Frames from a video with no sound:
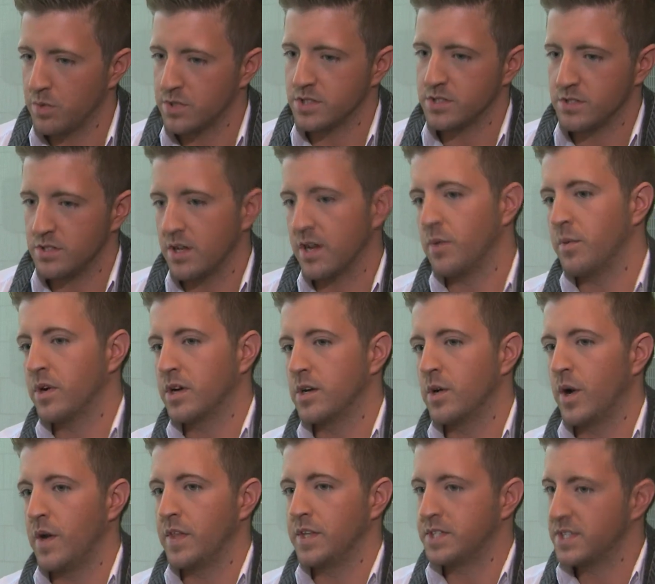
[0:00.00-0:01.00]
Was did I want to
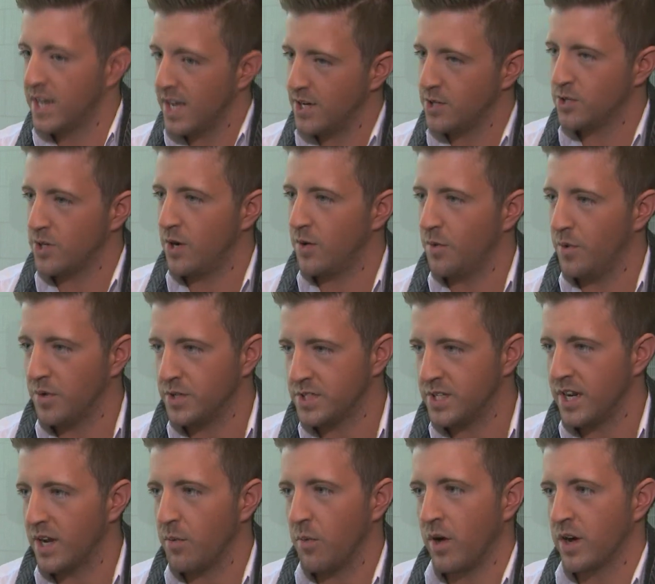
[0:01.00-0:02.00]
go on the Today Show, or
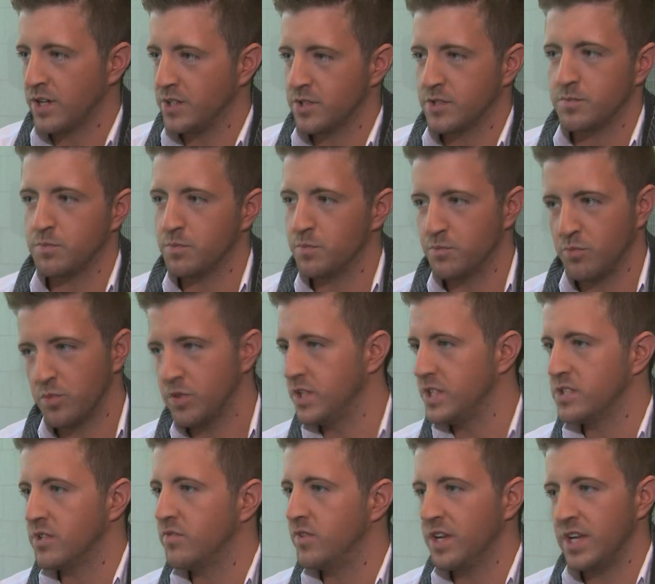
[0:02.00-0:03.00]
did I want to just
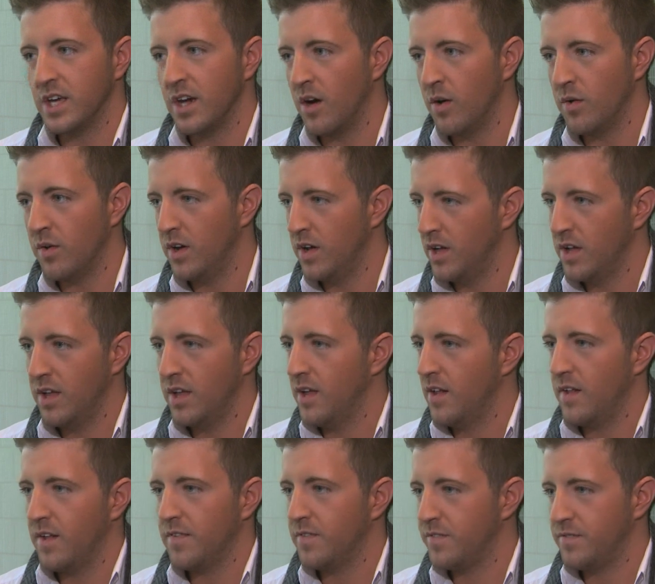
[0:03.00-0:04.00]
release a video
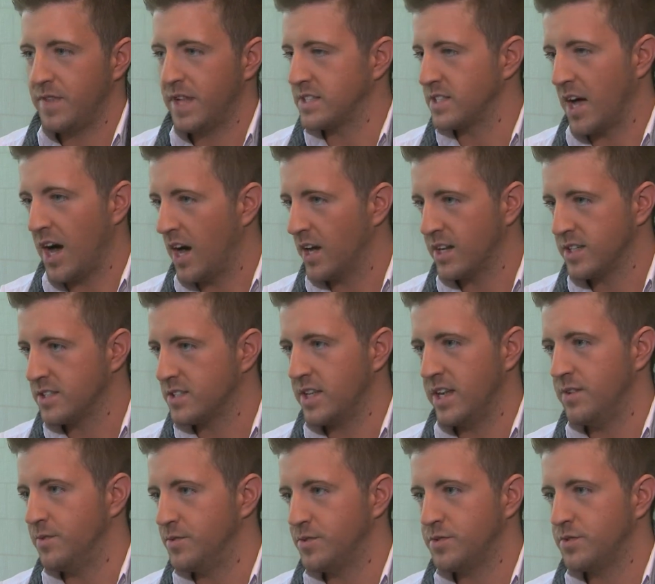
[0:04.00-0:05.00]
that's honest
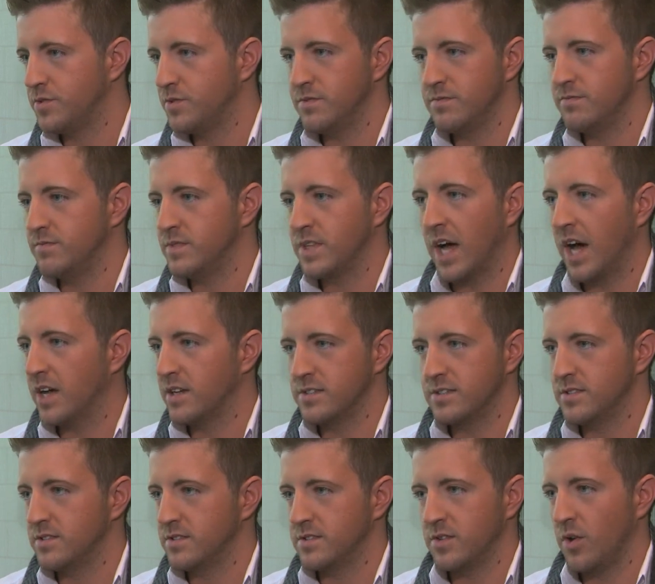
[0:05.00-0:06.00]
and not
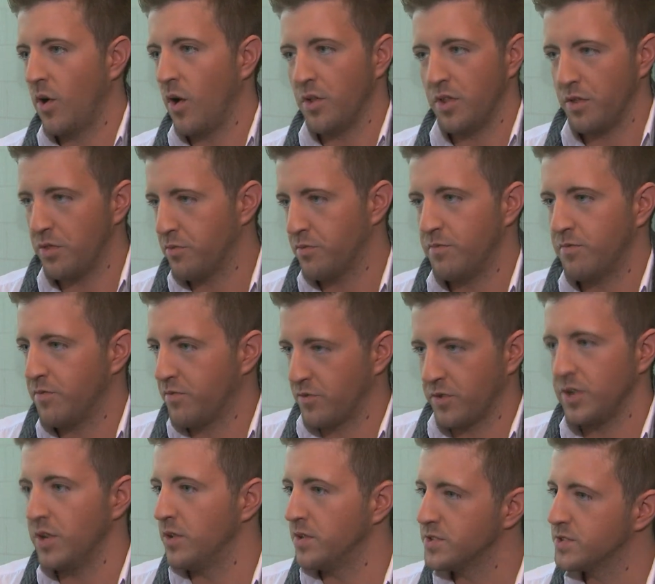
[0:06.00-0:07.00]
all the th
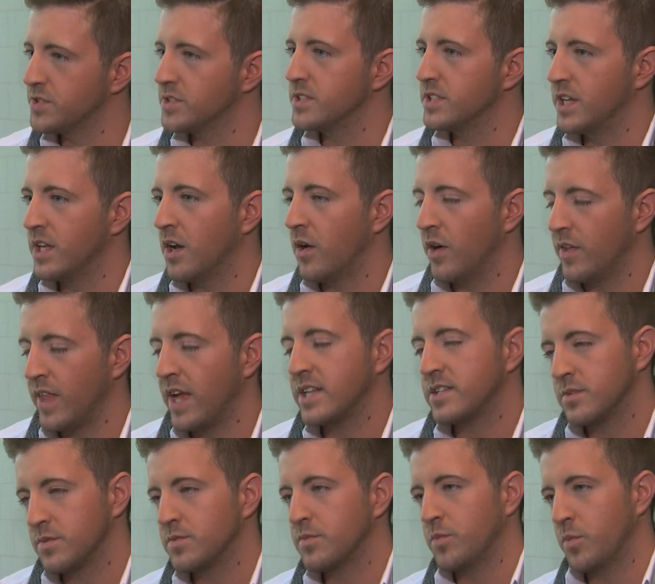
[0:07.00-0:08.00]
frills, you know, and
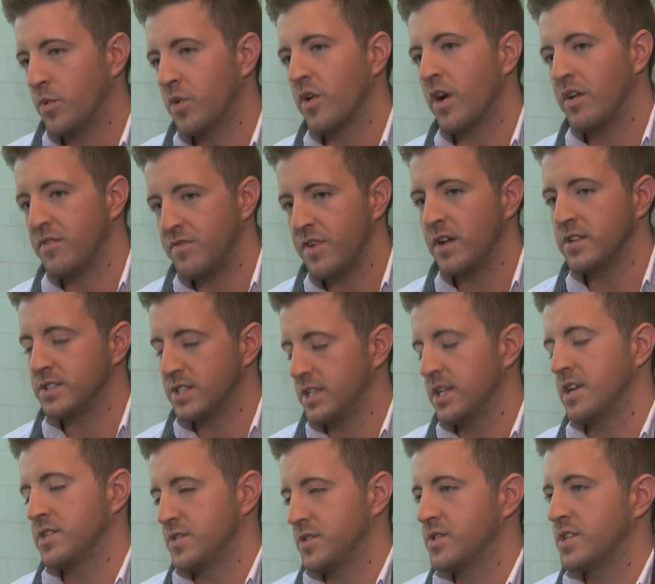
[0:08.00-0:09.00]
that's where I felt it
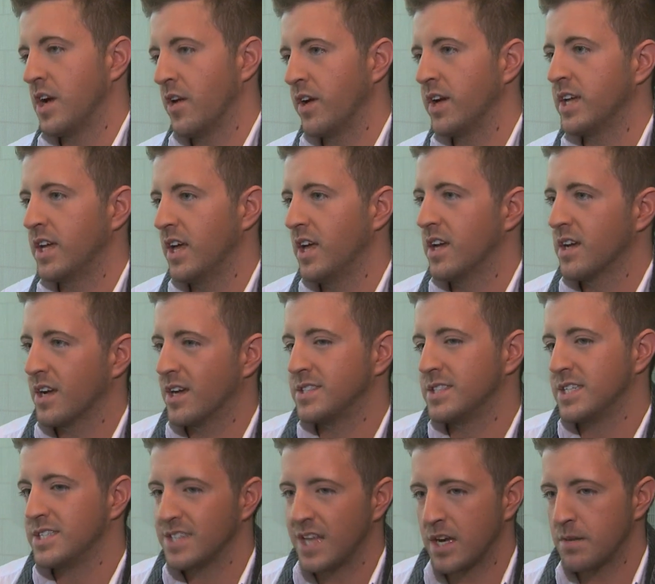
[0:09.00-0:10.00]
necessary.
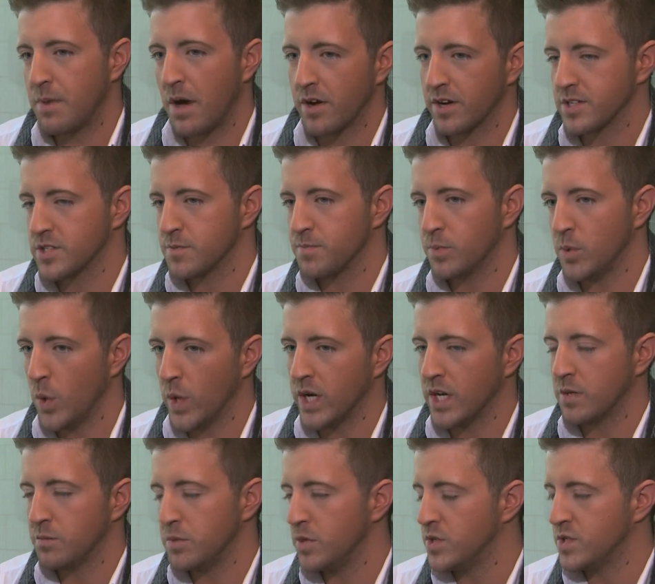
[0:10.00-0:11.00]
Because it's not about
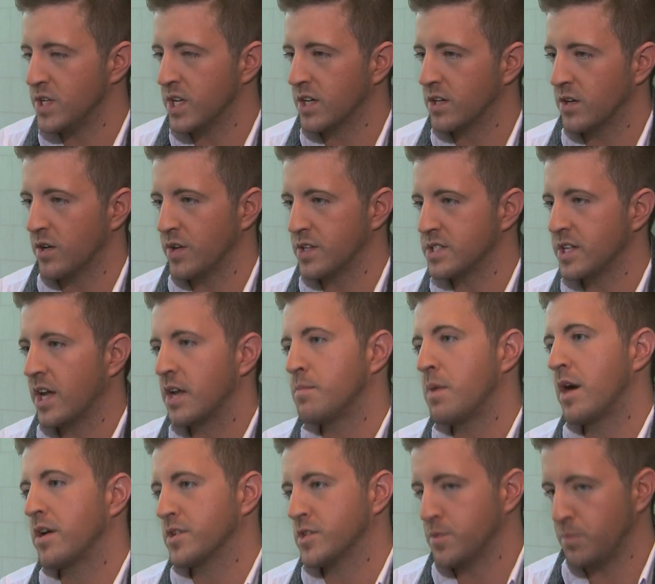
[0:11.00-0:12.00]
exploiting music or it's not
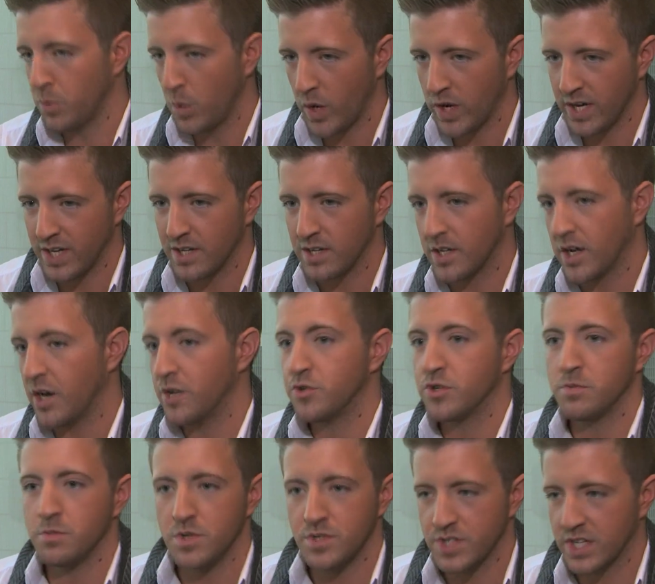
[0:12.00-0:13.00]
about exploiting
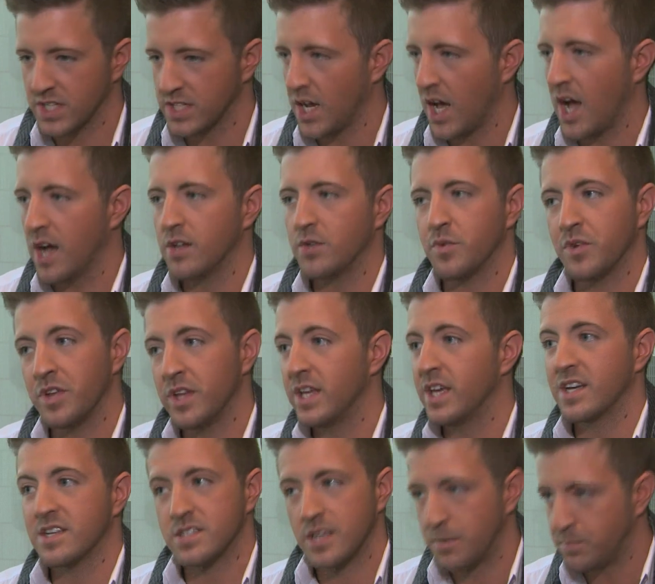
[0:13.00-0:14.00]
country music, not
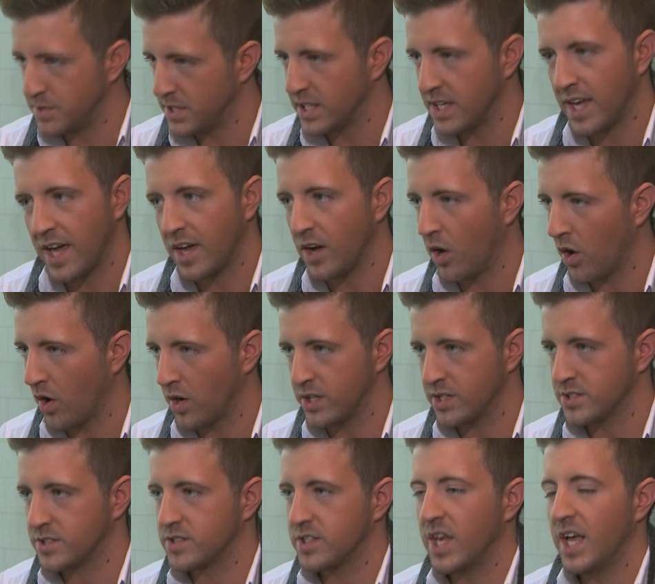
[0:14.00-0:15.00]
really accepting gay
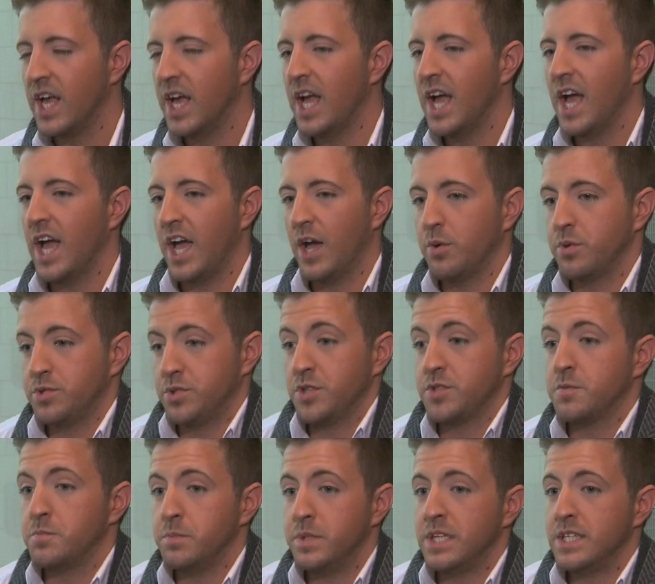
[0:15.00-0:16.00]
artists. It was
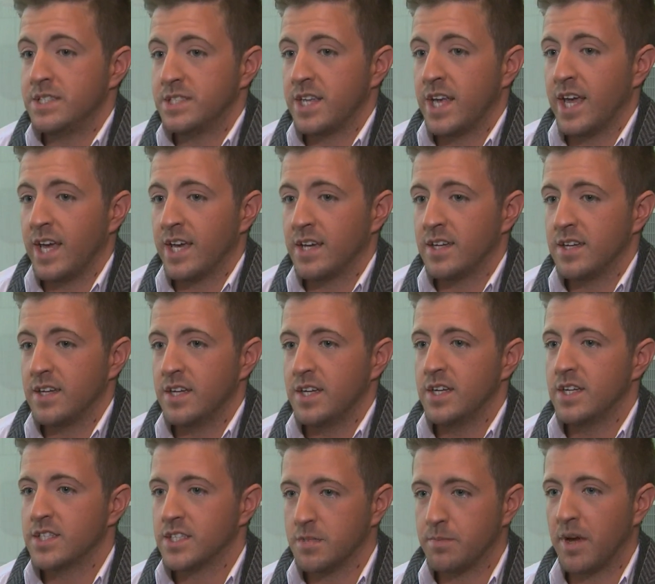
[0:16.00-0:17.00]
just me saying
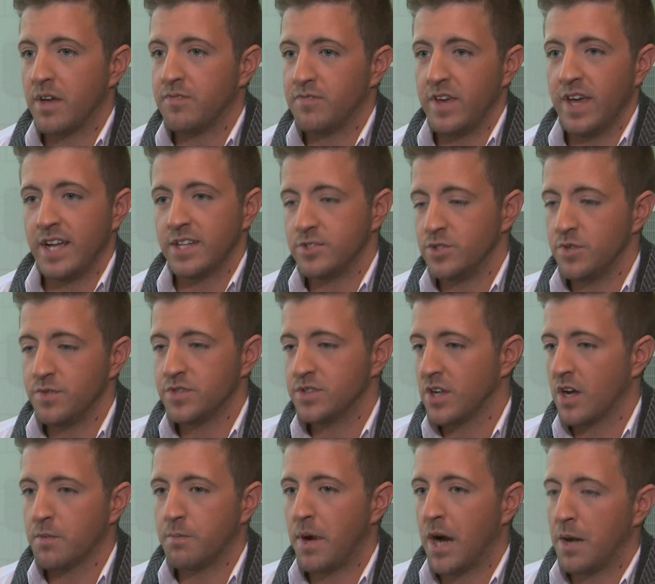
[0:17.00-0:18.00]
to my fans, you've
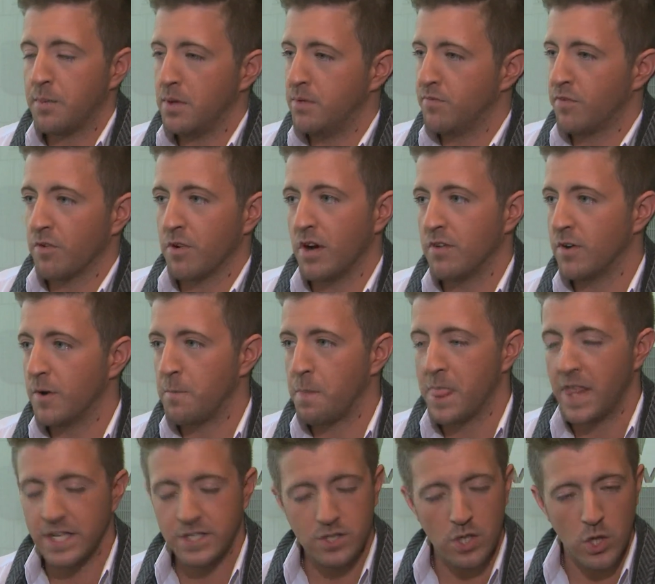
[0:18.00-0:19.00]
stuck by me forever.
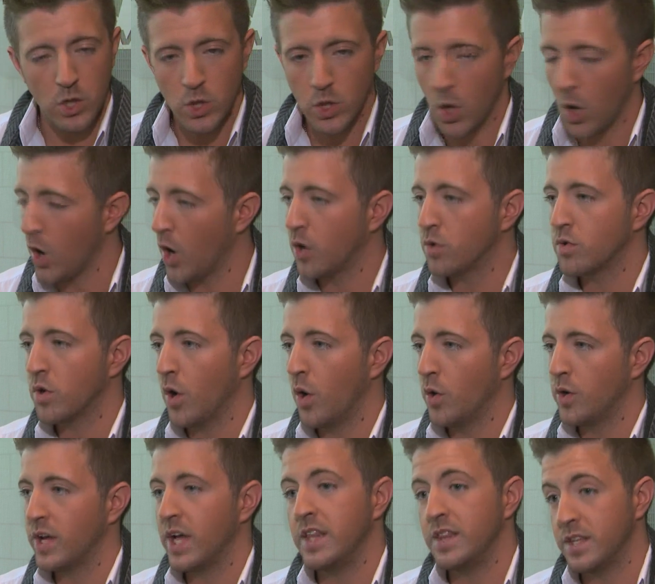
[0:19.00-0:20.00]
It's a long
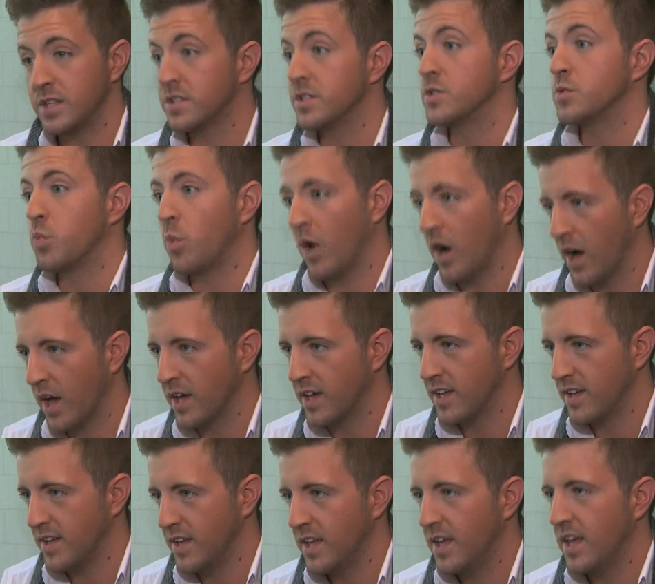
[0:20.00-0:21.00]
road and this is why.